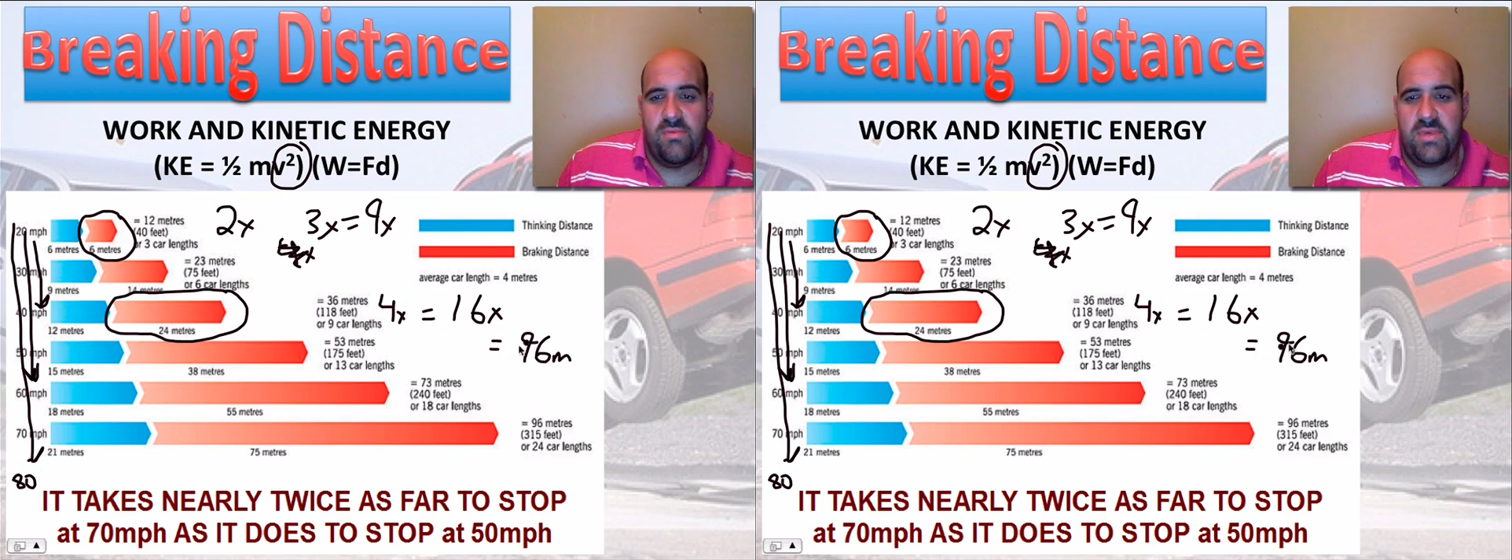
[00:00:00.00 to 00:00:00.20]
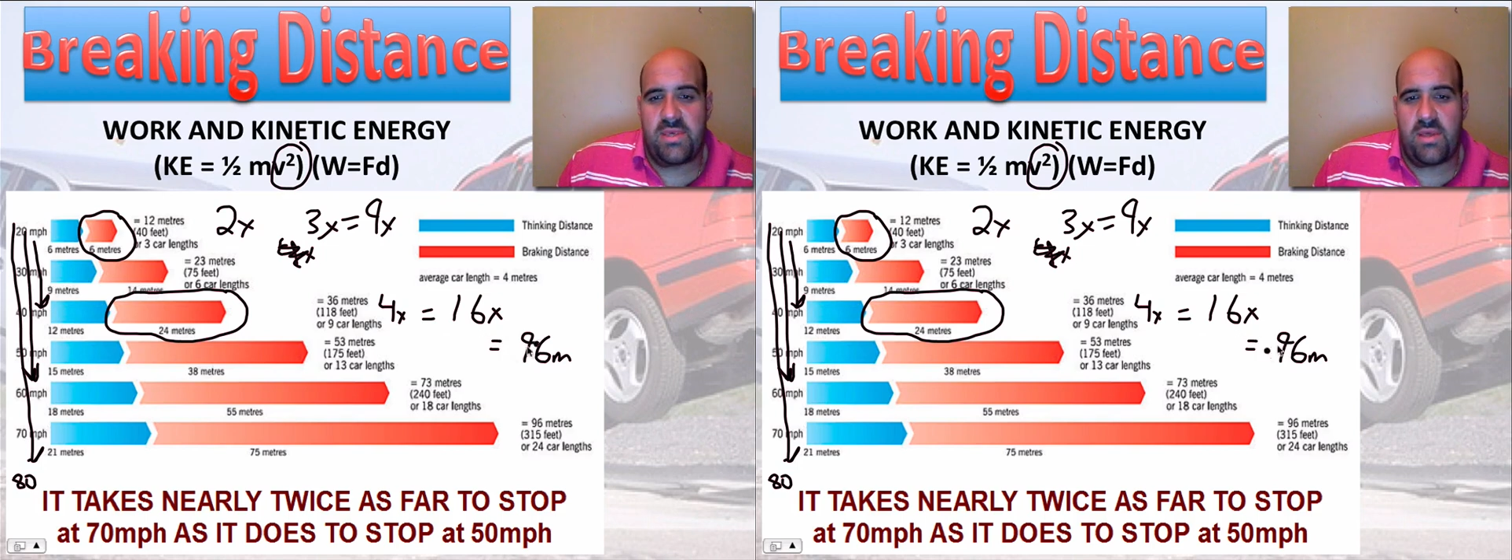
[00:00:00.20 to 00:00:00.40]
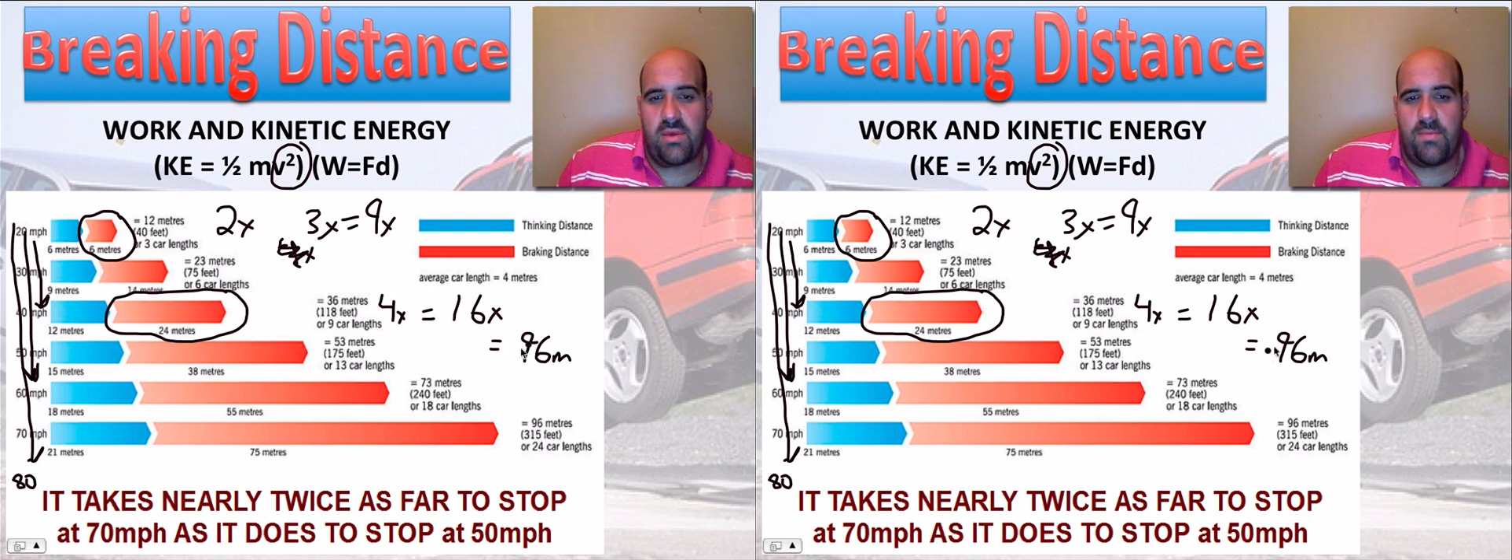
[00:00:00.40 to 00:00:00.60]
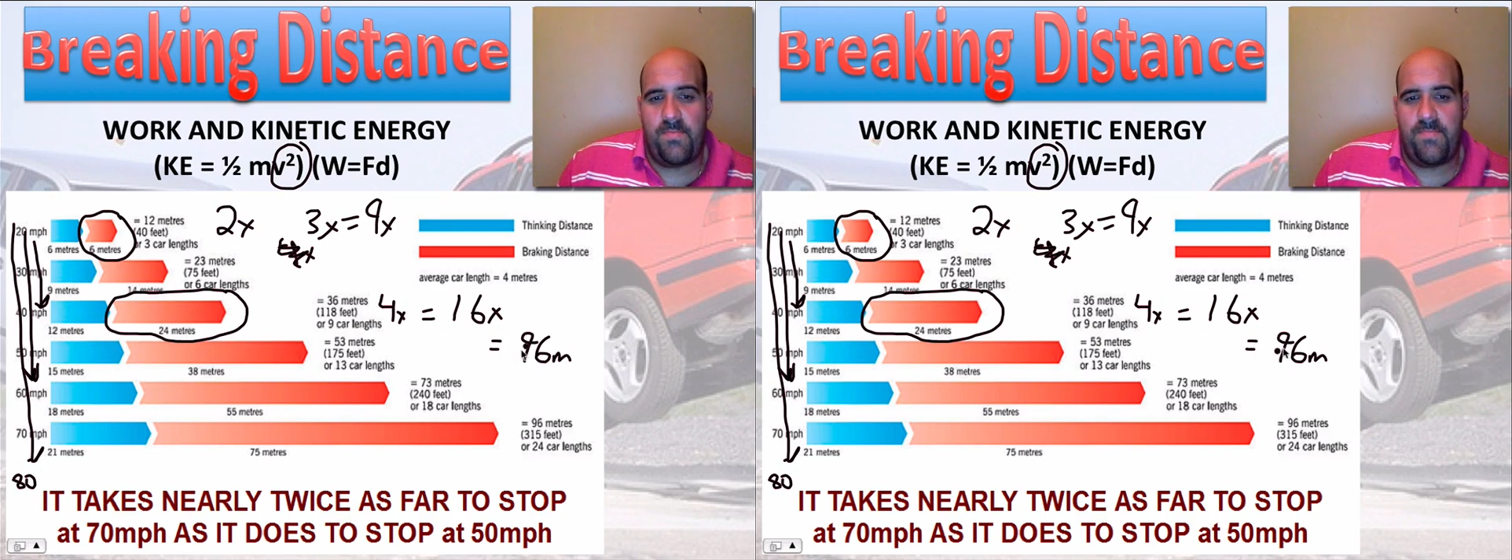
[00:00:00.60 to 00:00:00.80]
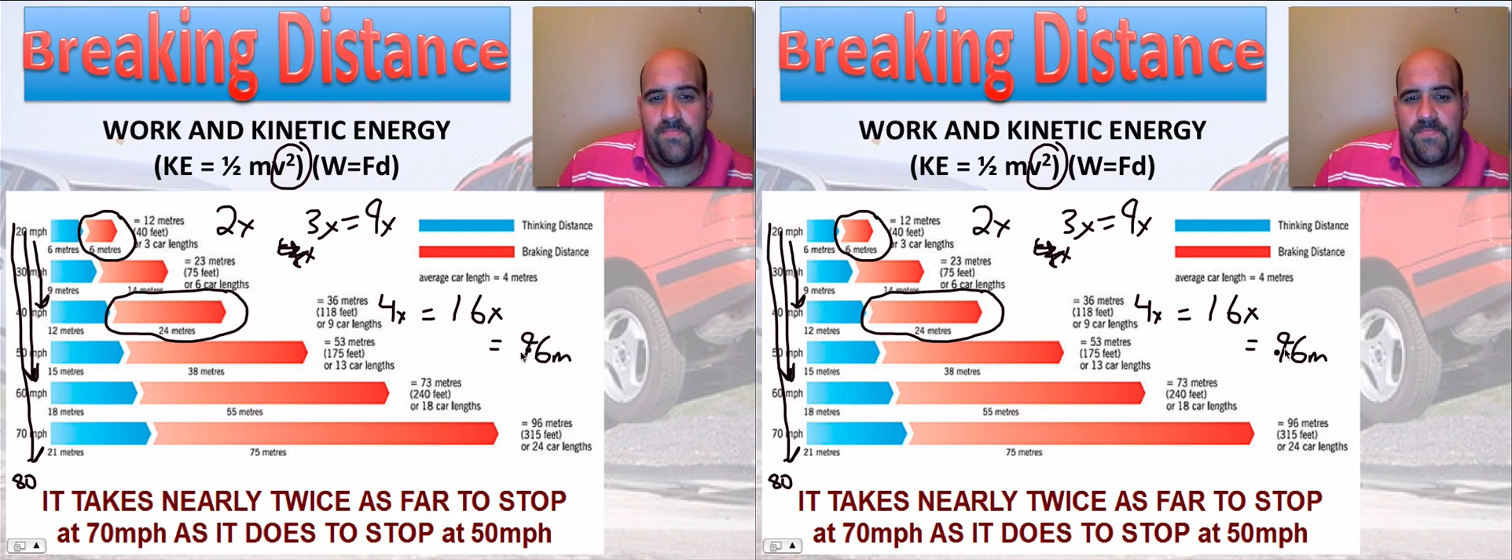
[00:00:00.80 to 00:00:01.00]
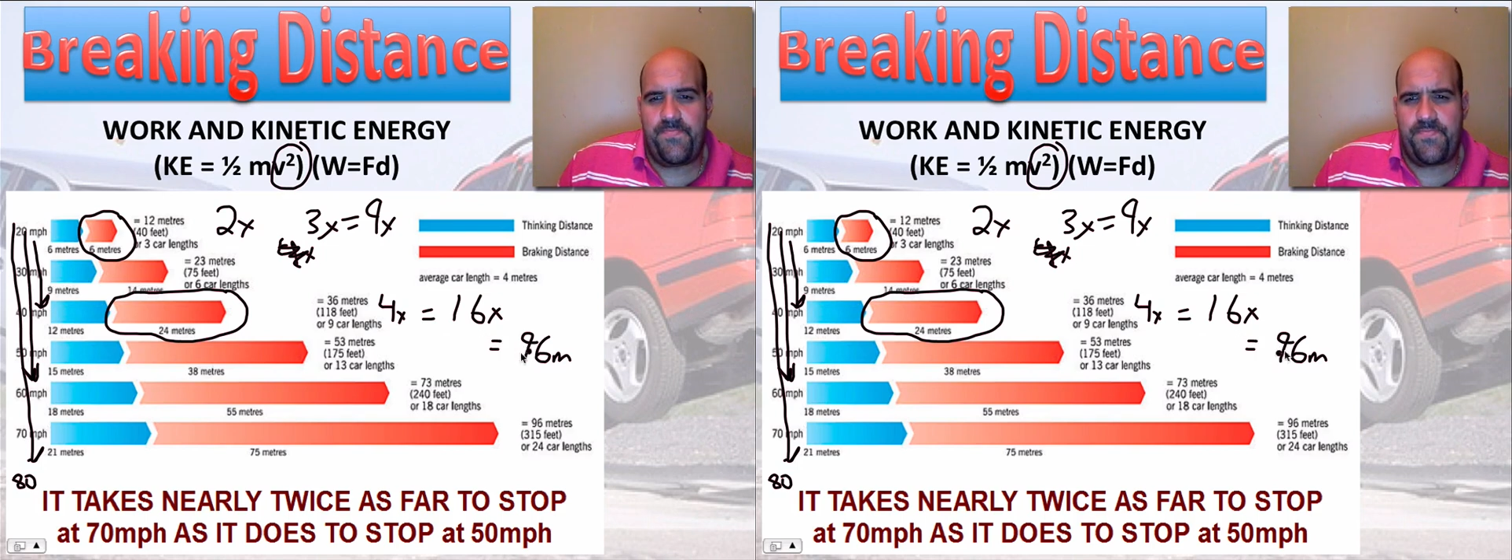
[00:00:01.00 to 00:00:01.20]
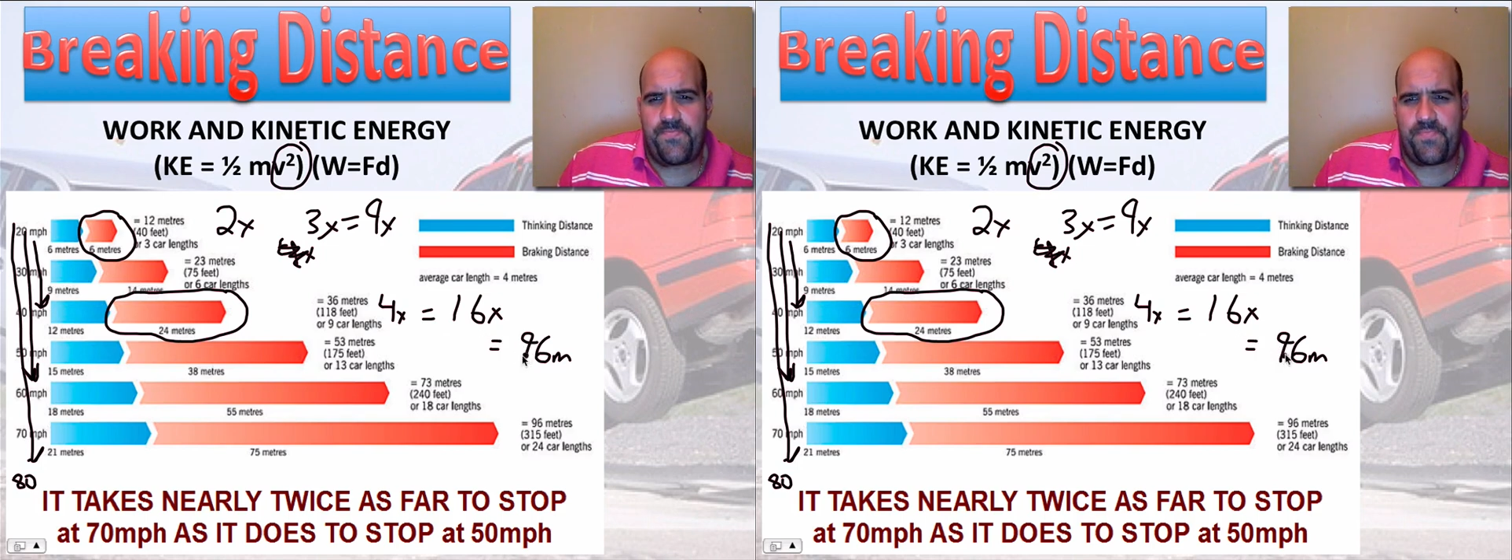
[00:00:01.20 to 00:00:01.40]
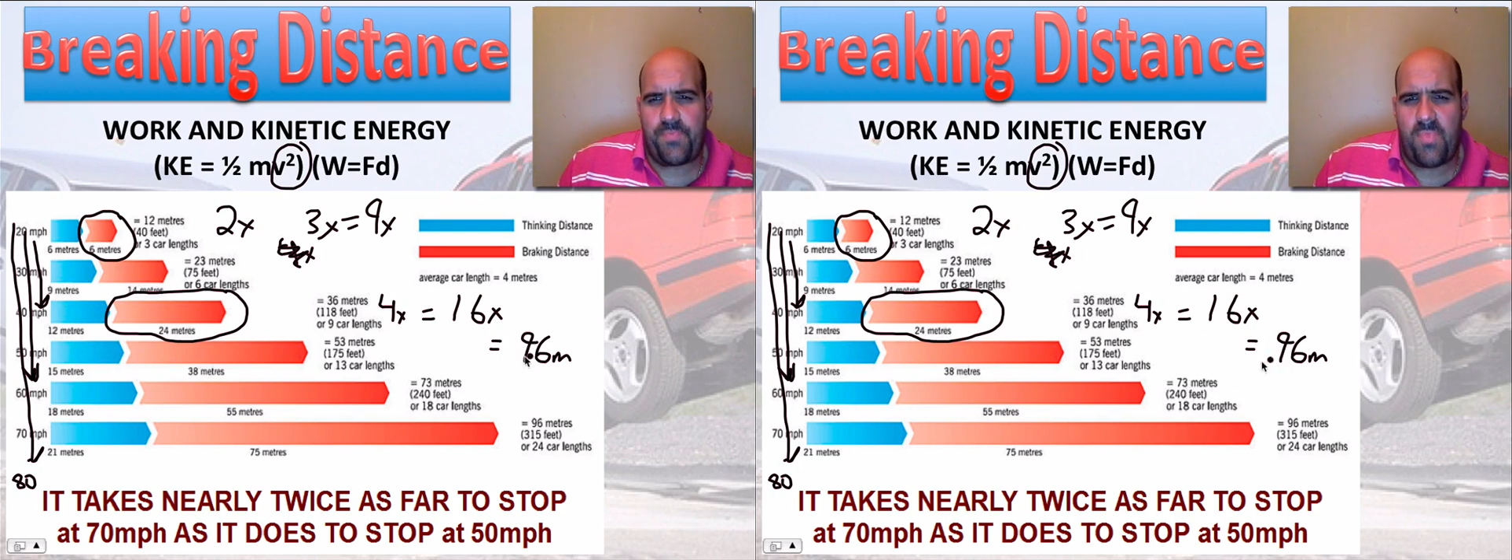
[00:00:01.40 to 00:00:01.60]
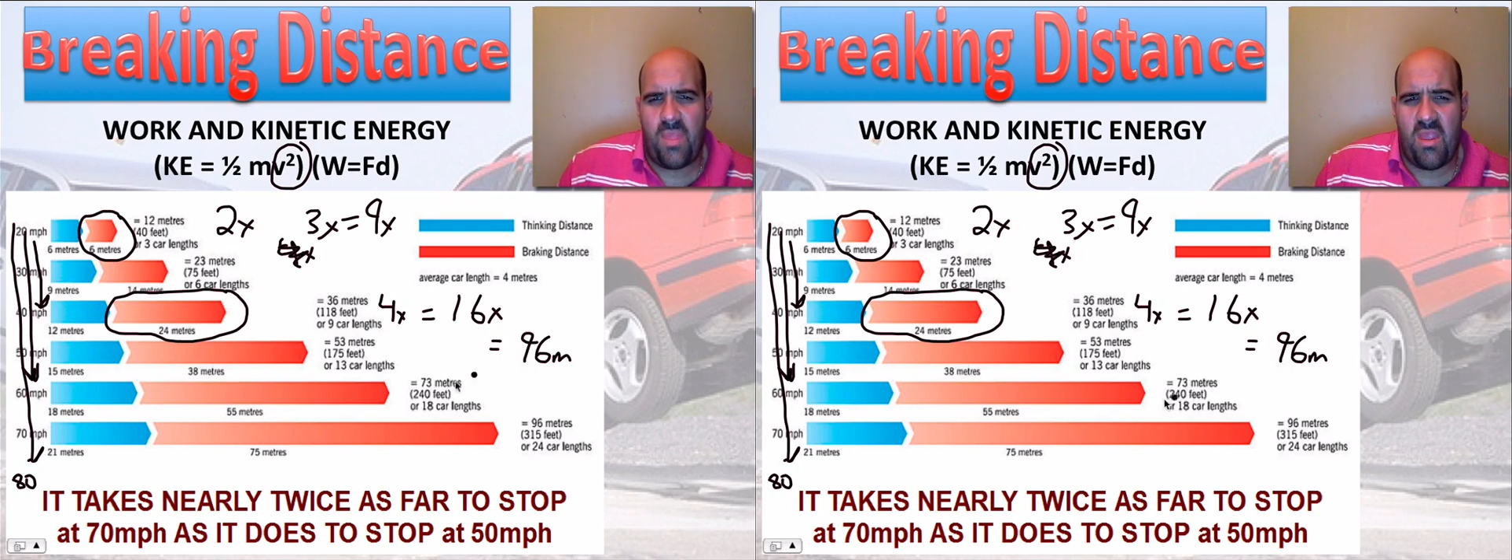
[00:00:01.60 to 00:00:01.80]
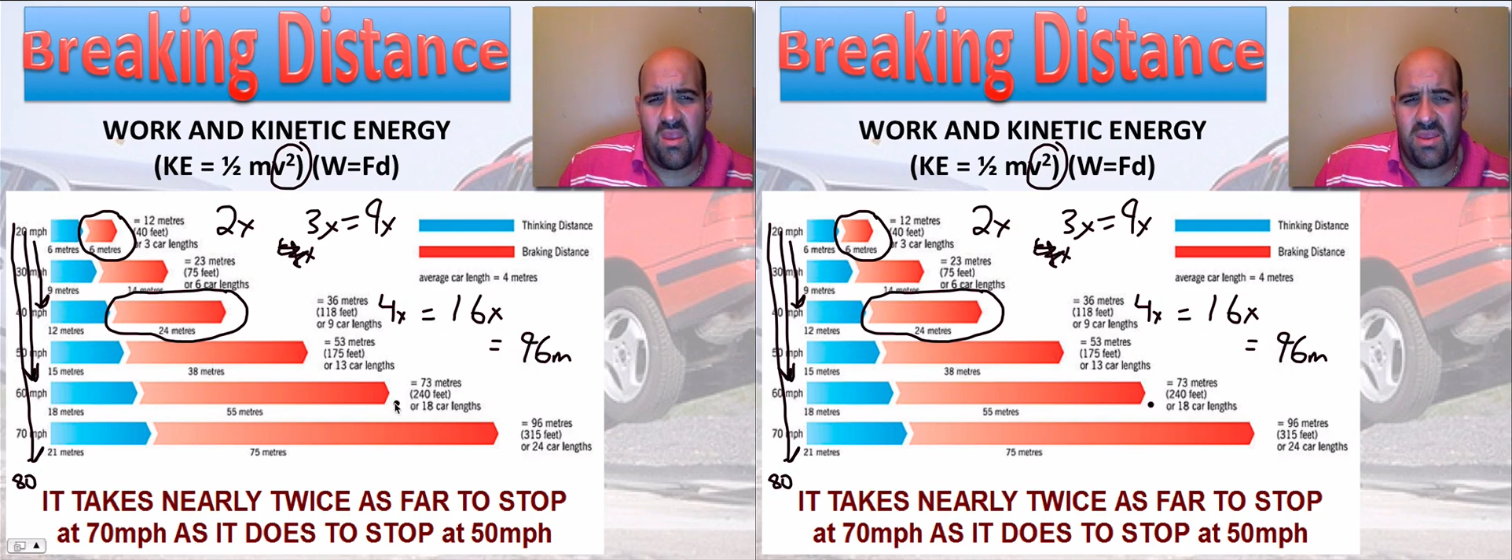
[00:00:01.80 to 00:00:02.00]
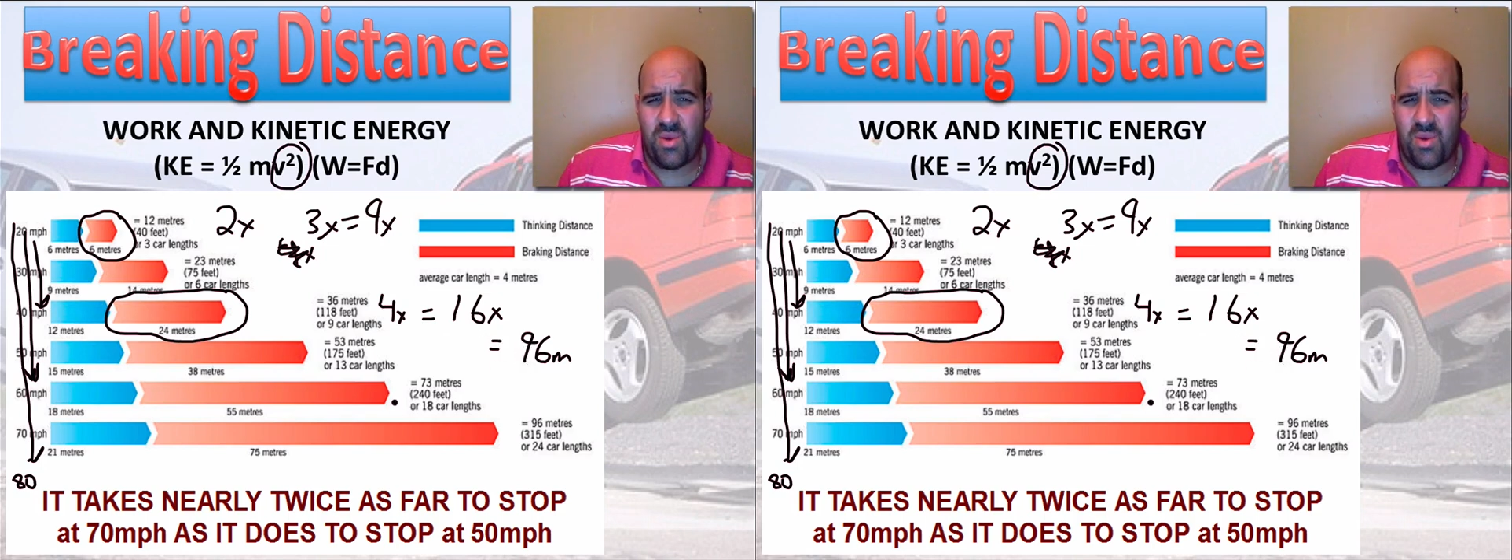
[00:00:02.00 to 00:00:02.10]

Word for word: result. It's